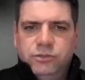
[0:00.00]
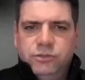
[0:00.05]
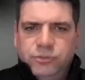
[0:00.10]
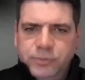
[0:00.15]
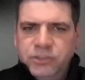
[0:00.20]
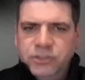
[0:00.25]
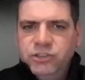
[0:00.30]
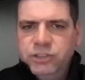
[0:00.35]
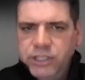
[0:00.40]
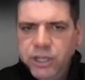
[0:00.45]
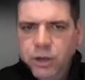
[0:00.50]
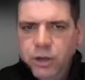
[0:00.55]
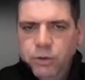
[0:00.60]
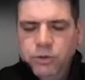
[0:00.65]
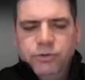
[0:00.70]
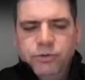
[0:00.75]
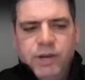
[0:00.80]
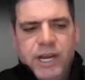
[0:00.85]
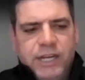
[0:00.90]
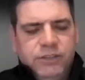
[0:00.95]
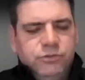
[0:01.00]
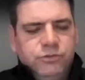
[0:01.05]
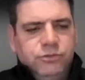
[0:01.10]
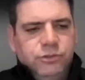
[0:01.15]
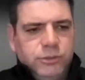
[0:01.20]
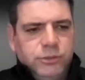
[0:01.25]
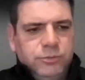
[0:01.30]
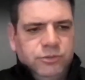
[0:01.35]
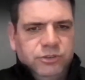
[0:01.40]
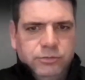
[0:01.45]
or especially the older age
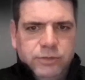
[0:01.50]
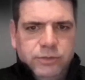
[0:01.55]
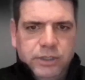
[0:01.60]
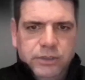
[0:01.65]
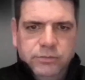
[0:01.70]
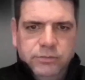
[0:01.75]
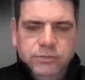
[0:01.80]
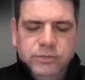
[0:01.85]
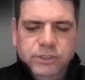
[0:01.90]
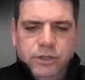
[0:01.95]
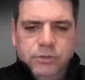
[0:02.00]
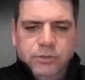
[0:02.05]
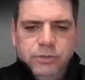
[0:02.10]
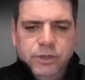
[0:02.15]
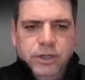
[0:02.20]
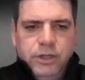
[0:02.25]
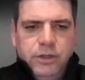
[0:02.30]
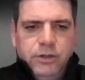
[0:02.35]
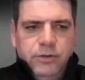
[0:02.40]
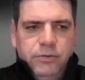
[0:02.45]
groups, and you know,